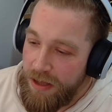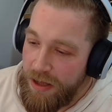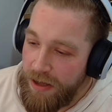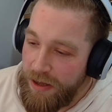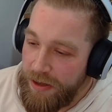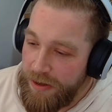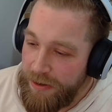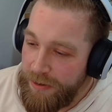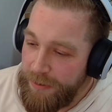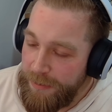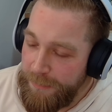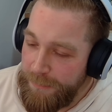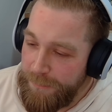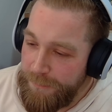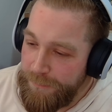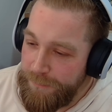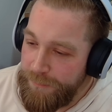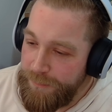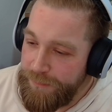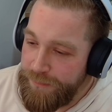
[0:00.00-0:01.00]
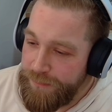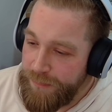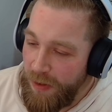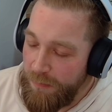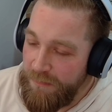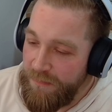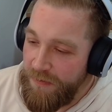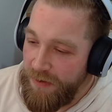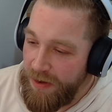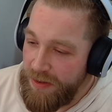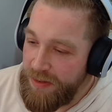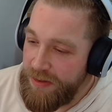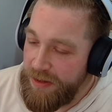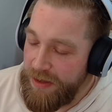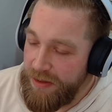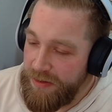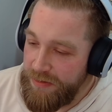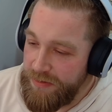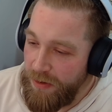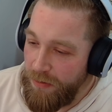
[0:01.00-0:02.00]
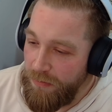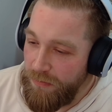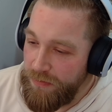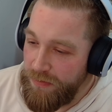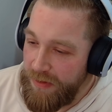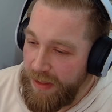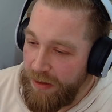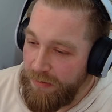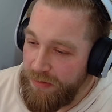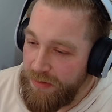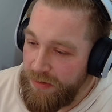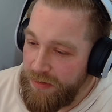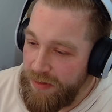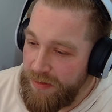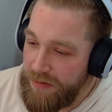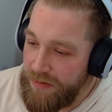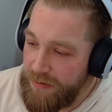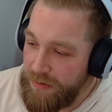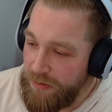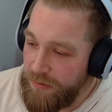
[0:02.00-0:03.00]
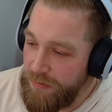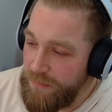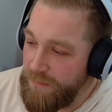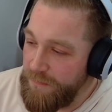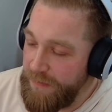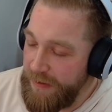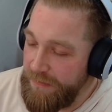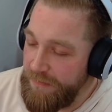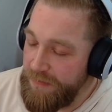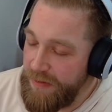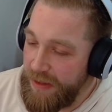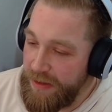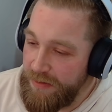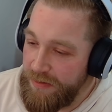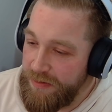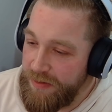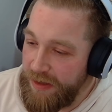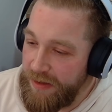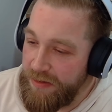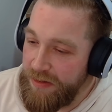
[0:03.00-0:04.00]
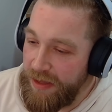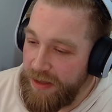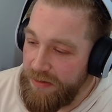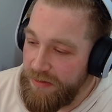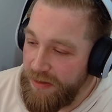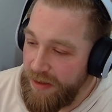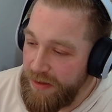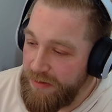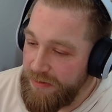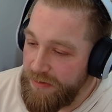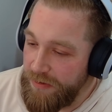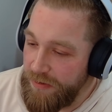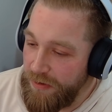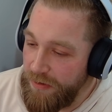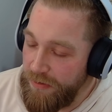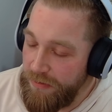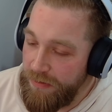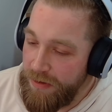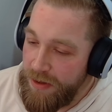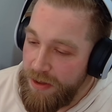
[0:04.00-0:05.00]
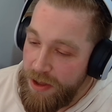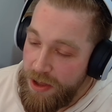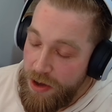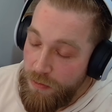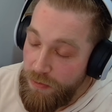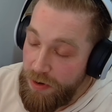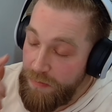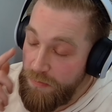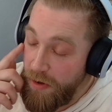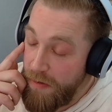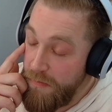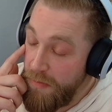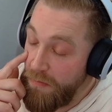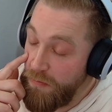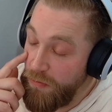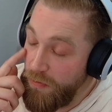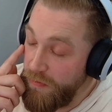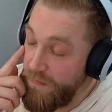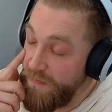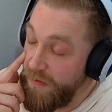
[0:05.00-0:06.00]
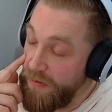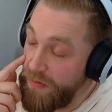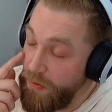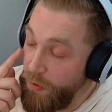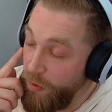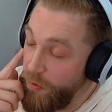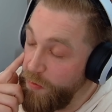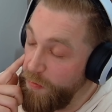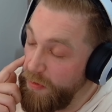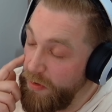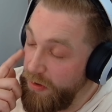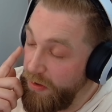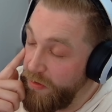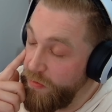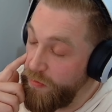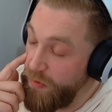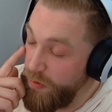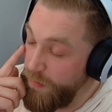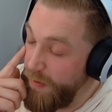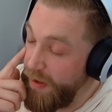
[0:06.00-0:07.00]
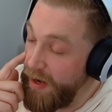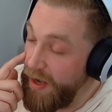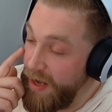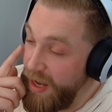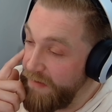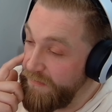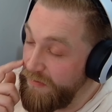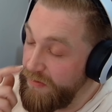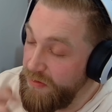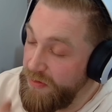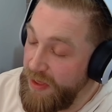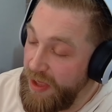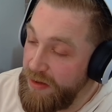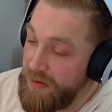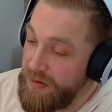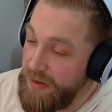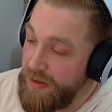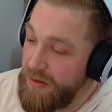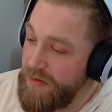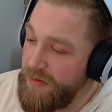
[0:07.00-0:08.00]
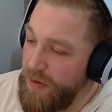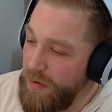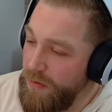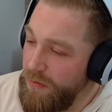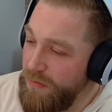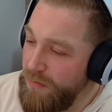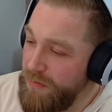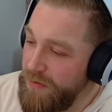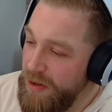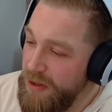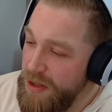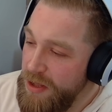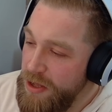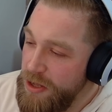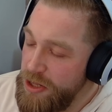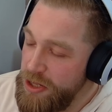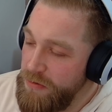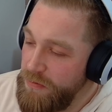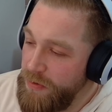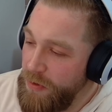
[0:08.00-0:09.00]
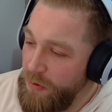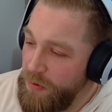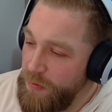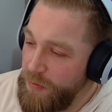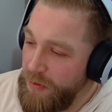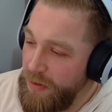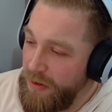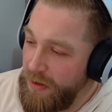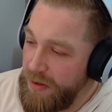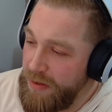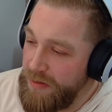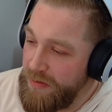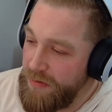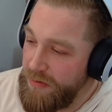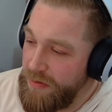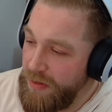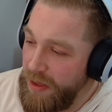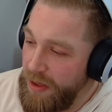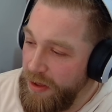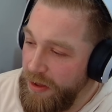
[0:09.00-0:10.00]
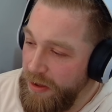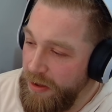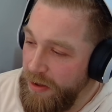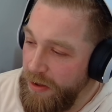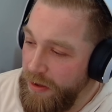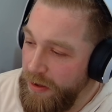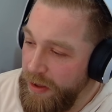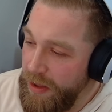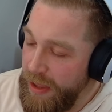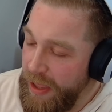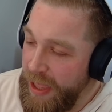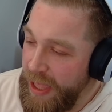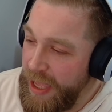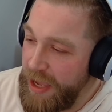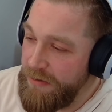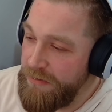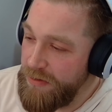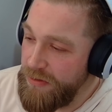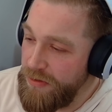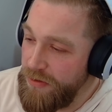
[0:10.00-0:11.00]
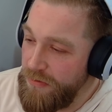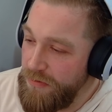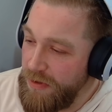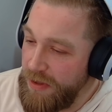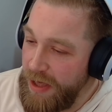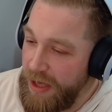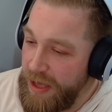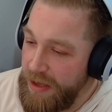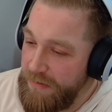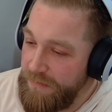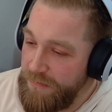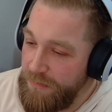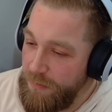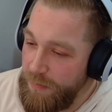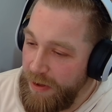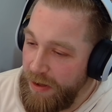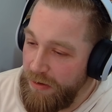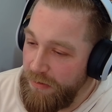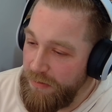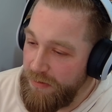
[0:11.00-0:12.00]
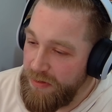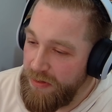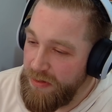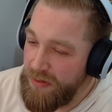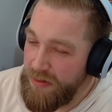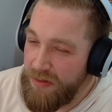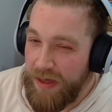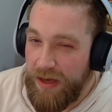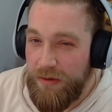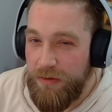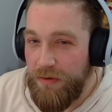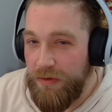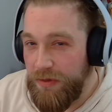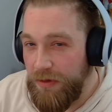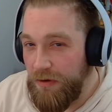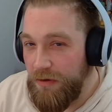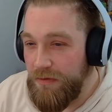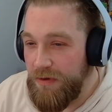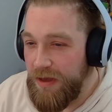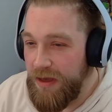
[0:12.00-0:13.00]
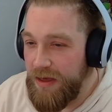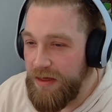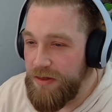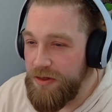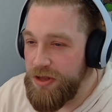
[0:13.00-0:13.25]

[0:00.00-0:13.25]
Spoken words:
I'm 30 years old now, so this is a good 15, 16 years ago. When my mum was first hospitalized when I was about 11, 10 years old, she was hospitalized here in the UK for about 6 or so years.